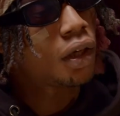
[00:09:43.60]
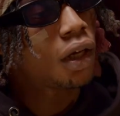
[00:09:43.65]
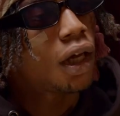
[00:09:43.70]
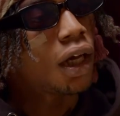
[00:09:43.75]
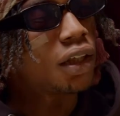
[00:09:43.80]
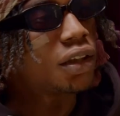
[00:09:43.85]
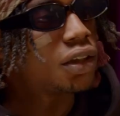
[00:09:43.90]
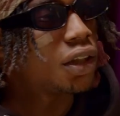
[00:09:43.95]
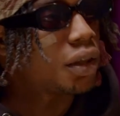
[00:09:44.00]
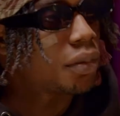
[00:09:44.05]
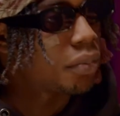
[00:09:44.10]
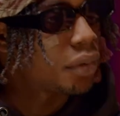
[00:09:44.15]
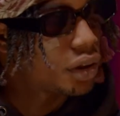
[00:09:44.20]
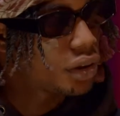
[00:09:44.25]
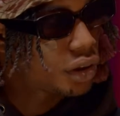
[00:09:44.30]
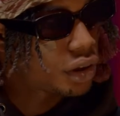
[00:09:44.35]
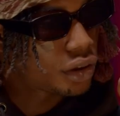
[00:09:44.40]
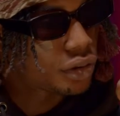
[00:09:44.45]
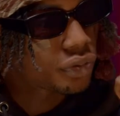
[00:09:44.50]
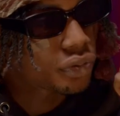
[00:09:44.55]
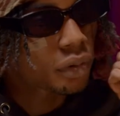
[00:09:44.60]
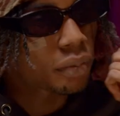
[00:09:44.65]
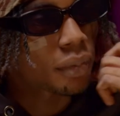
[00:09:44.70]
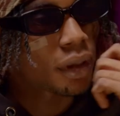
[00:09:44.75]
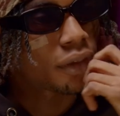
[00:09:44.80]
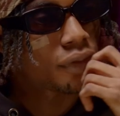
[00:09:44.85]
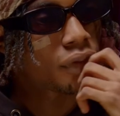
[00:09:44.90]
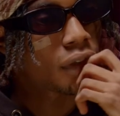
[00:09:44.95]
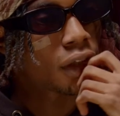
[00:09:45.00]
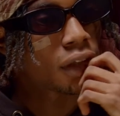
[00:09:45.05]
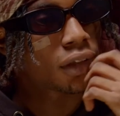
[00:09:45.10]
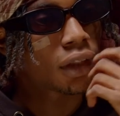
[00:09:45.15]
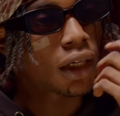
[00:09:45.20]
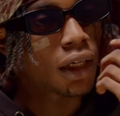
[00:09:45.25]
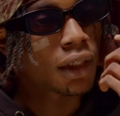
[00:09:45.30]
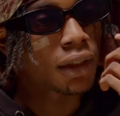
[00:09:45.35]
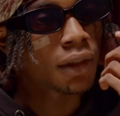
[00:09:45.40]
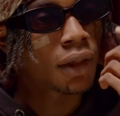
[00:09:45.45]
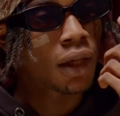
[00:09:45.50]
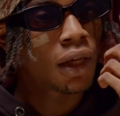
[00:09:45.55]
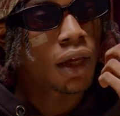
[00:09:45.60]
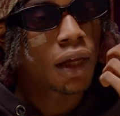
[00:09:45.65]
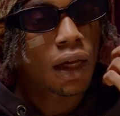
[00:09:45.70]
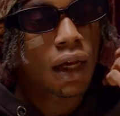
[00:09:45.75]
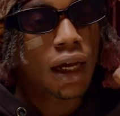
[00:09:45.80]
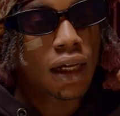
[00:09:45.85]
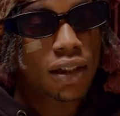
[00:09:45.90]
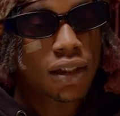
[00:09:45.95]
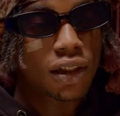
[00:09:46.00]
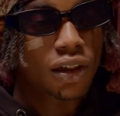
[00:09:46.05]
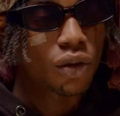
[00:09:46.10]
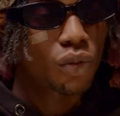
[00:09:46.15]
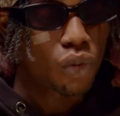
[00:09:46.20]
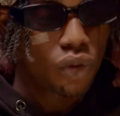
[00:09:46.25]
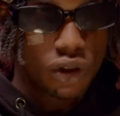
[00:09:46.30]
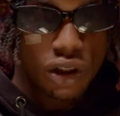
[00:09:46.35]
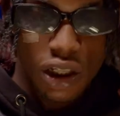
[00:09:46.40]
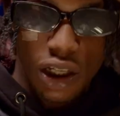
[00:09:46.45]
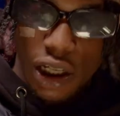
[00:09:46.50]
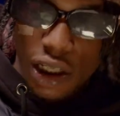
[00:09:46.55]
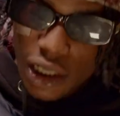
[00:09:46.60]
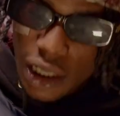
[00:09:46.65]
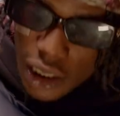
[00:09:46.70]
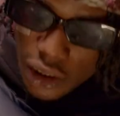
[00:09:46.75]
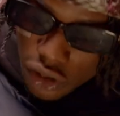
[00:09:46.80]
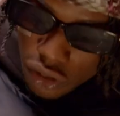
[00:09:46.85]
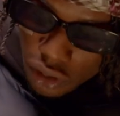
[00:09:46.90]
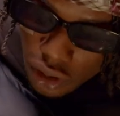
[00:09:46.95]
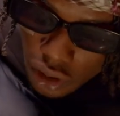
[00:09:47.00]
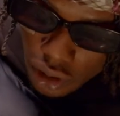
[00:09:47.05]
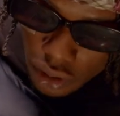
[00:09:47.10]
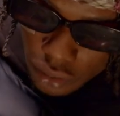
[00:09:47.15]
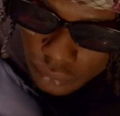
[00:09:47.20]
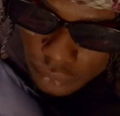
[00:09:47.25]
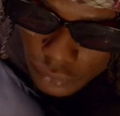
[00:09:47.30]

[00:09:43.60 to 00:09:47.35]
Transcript: and check message from my fans. And I think it was earlier today,